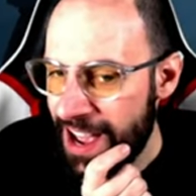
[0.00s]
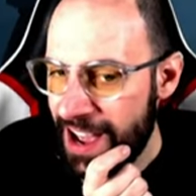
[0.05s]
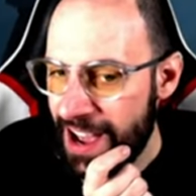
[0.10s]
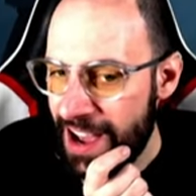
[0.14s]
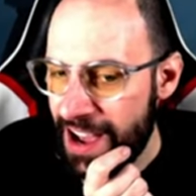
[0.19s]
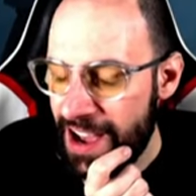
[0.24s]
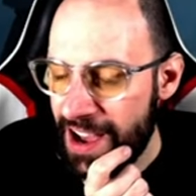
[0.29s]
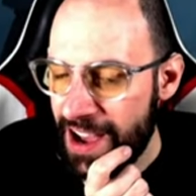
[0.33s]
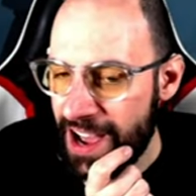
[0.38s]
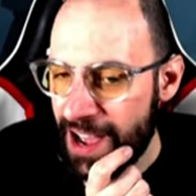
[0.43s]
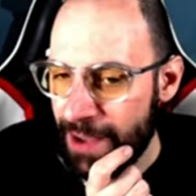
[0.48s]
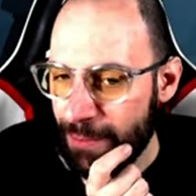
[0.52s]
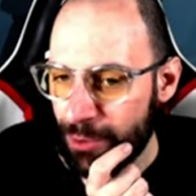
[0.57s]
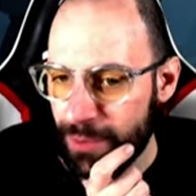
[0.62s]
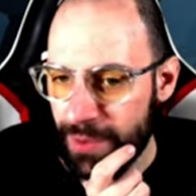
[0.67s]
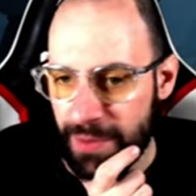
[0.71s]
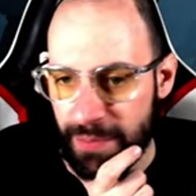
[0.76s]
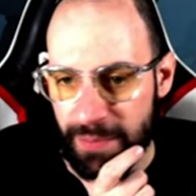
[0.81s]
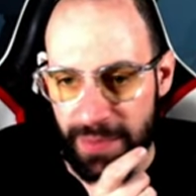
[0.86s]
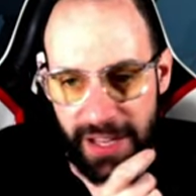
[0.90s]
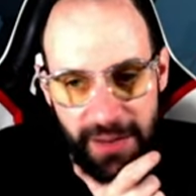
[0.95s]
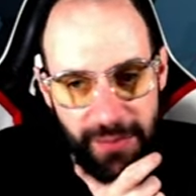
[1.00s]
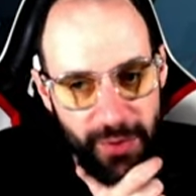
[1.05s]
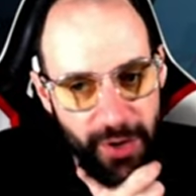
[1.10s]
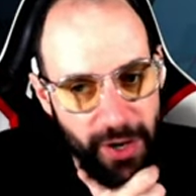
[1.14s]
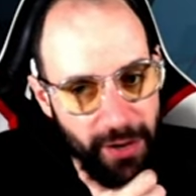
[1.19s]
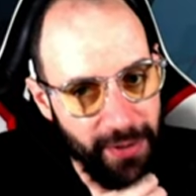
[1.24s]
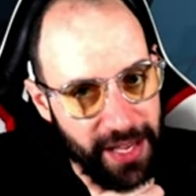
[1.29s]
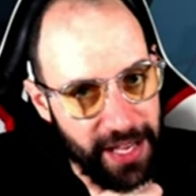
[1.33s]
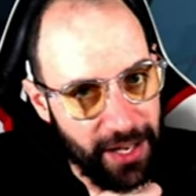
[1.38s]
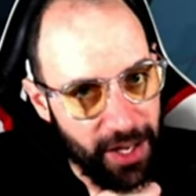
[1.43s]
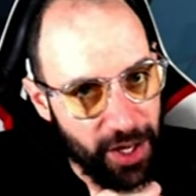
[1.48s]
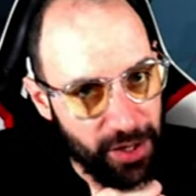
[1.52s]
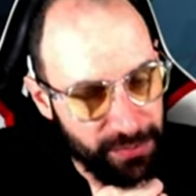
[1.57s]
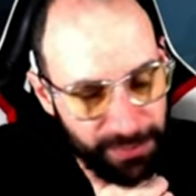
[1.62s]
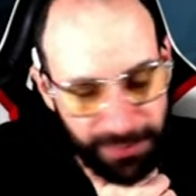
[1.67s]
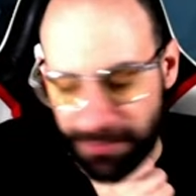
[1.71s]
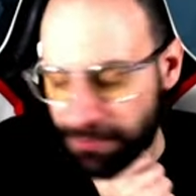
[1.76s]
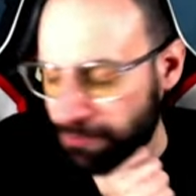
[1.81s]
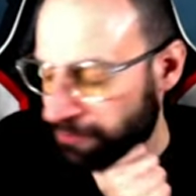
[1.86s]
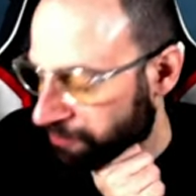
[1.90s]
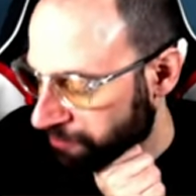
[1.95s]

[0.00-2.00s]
uh, I will be playing probably alone.